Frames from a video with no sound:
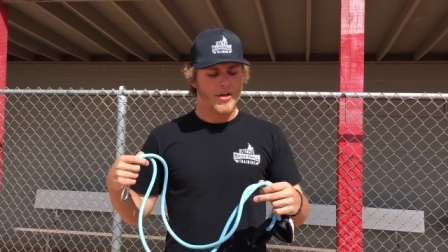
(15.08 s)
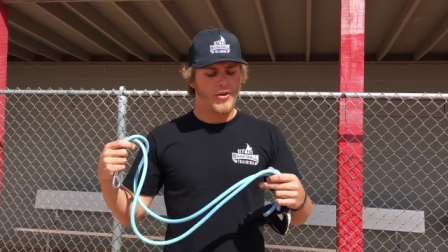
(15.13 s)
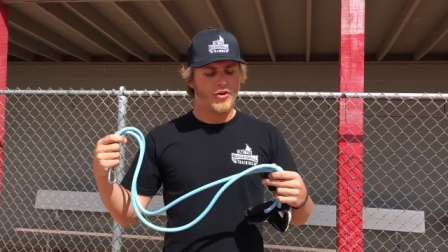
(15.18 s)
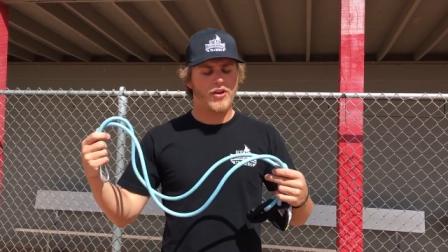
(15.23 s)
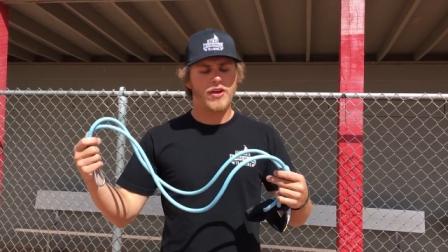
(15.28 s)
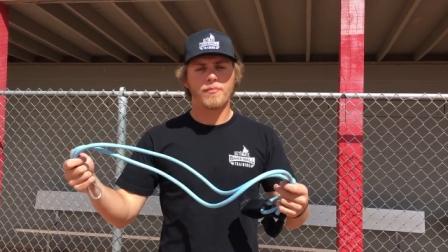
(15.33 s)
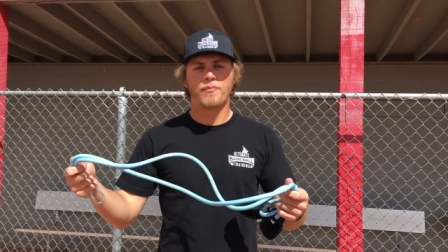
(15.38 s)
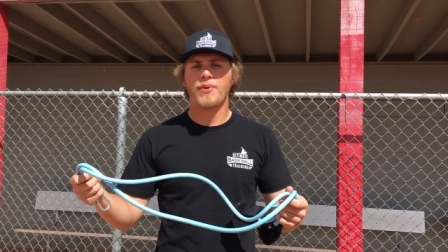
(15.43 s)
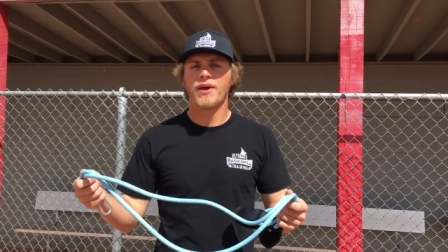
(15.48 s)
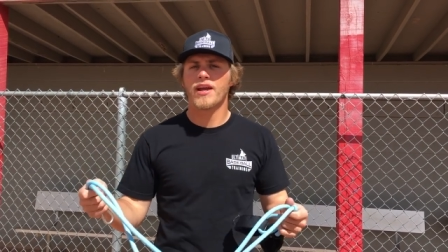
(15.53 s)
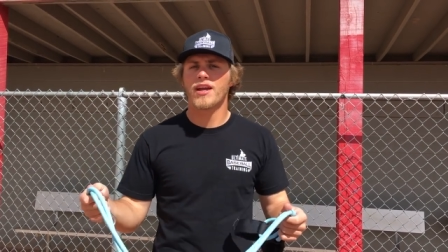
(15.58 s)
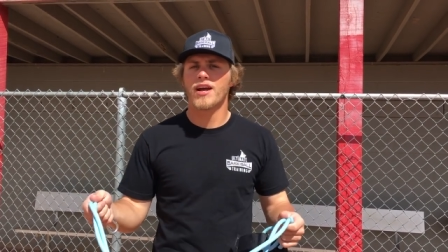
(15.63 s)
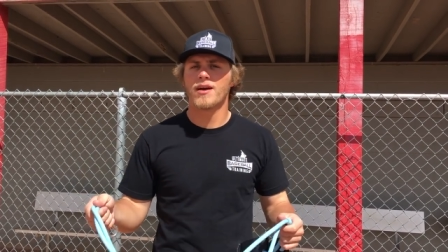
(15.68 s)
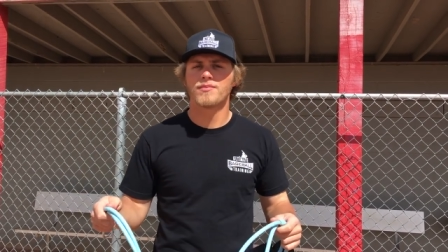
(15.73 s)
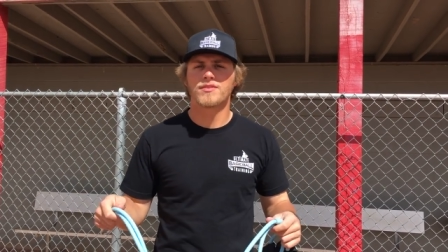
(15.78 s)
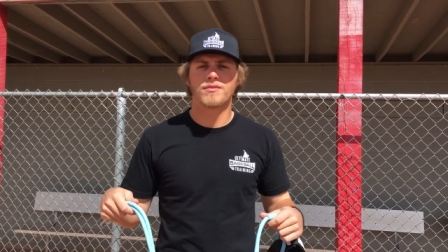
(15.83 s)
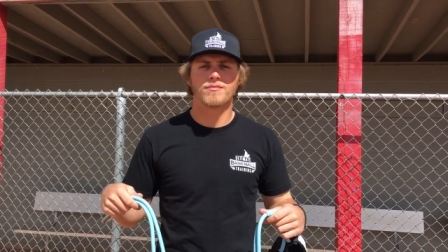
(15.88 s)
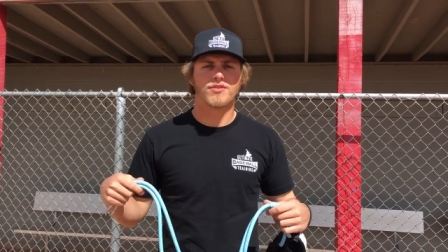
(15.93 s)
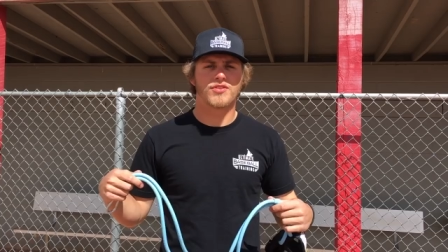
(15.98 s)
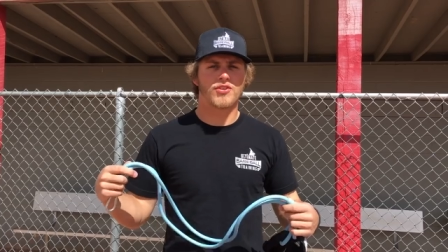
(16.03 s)
You can pick
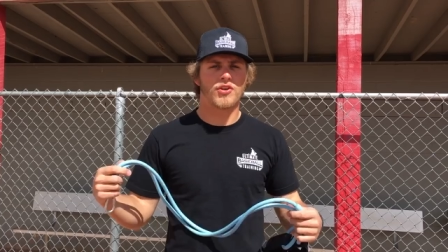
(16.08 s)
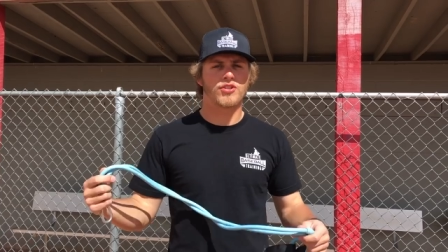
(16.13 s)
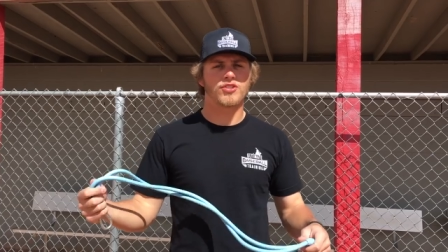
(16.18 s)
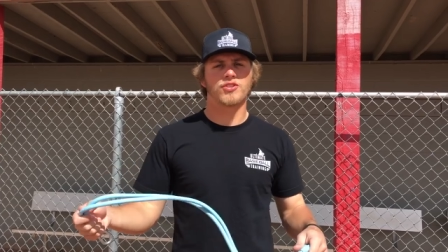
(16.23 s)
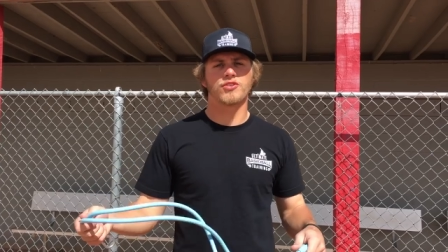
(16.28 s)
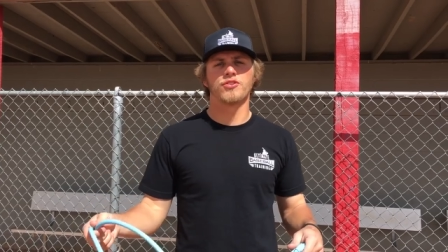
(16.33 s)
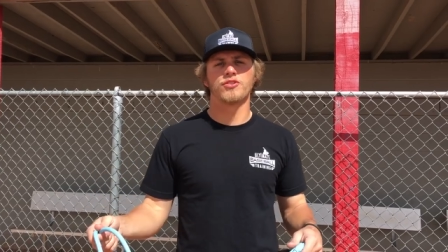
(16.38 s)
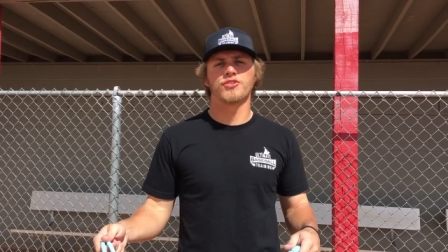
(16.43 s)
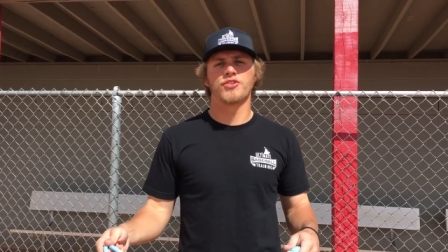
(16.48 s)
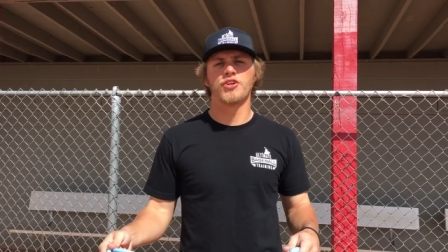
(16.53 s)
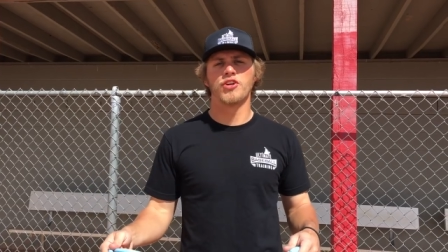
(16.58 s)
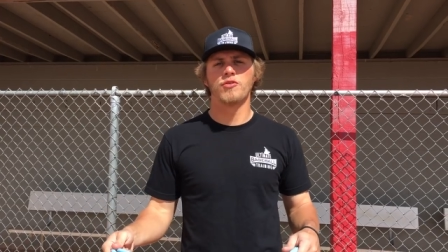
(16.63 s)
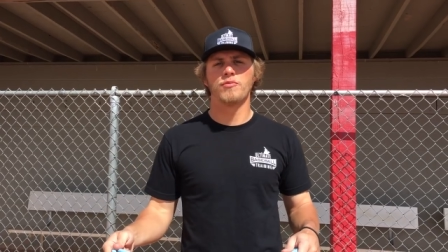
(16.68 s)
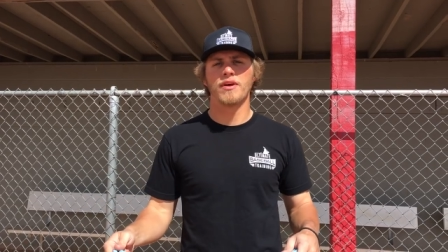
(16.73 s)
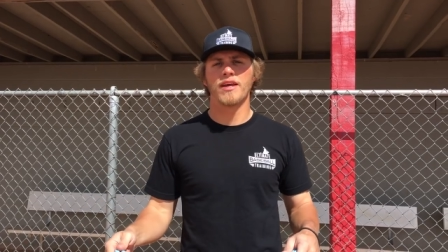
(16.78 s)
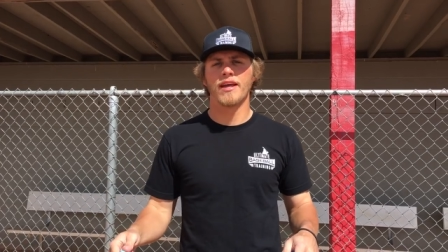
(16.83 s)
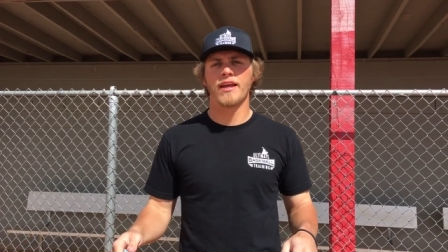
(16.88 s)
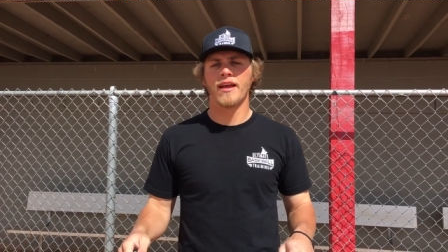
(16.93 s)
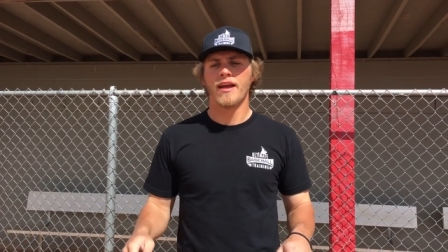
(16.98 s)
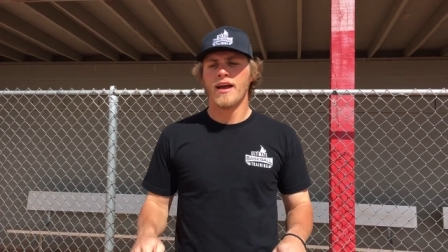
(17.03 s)
up some surgical
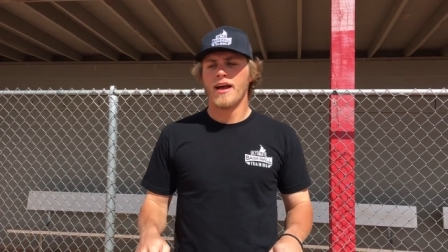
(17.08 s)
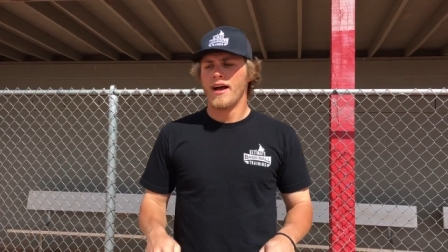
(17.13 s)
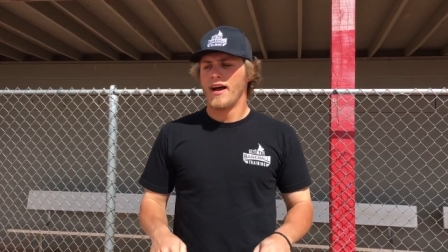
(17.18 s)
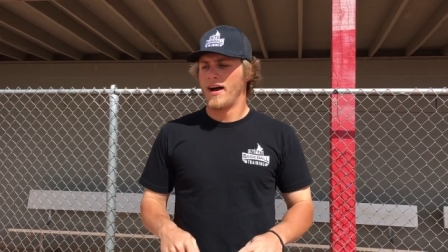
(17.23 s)
tubing,